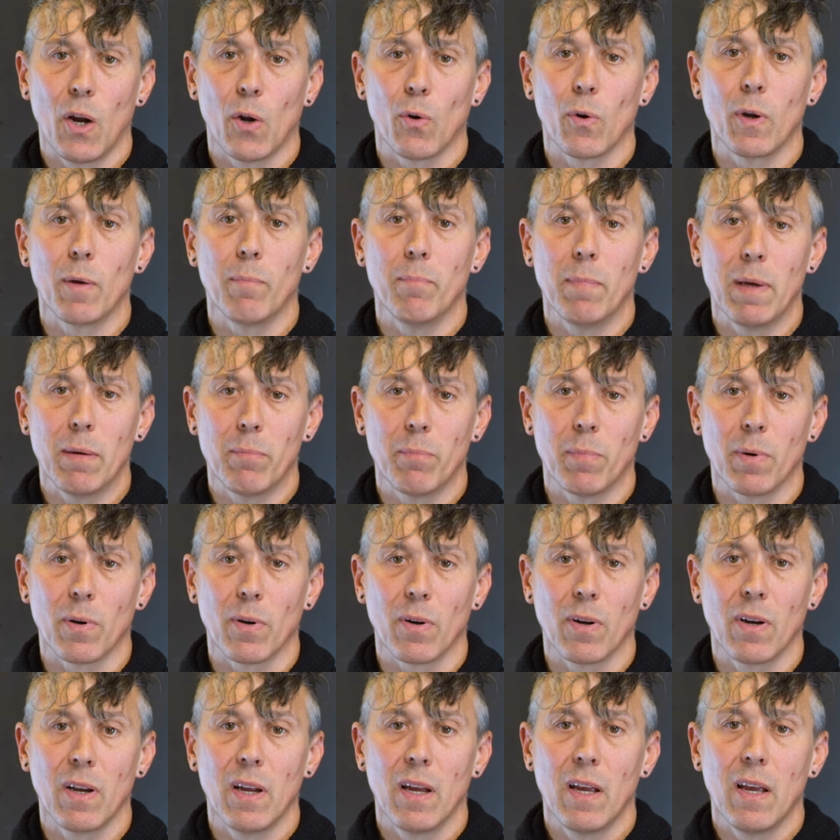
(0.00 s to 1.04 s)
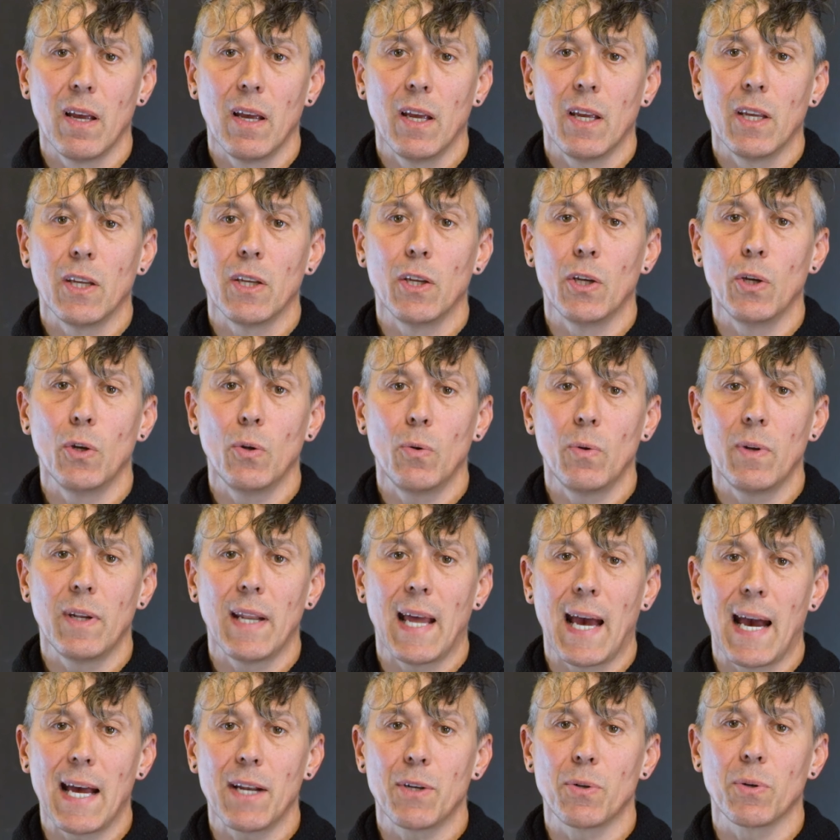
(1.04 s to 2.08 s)
Remember, you
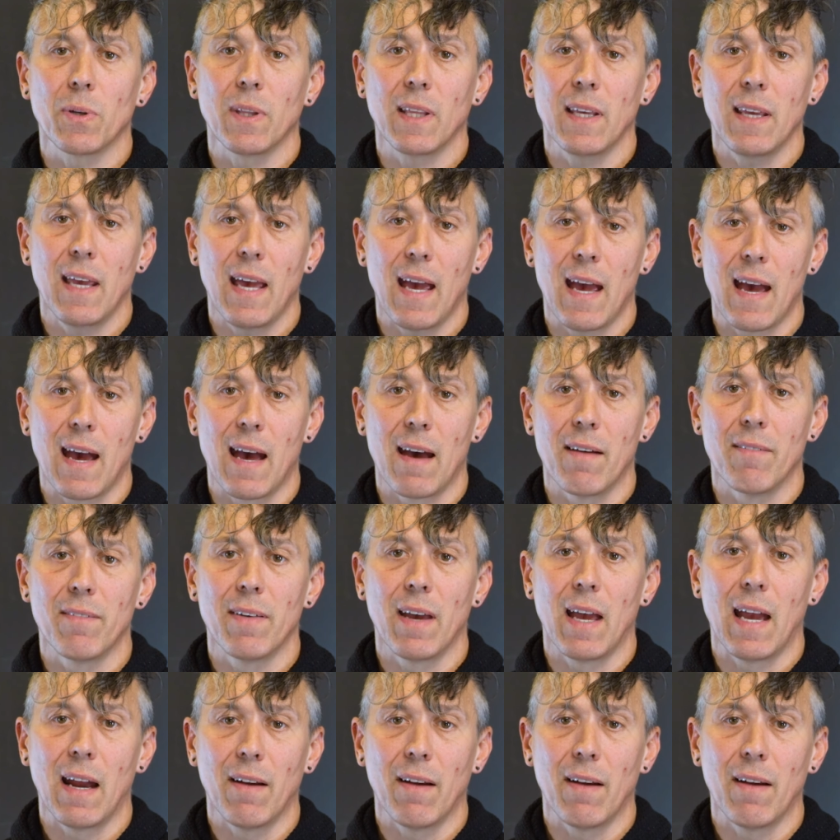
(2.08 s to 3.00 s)
naturally have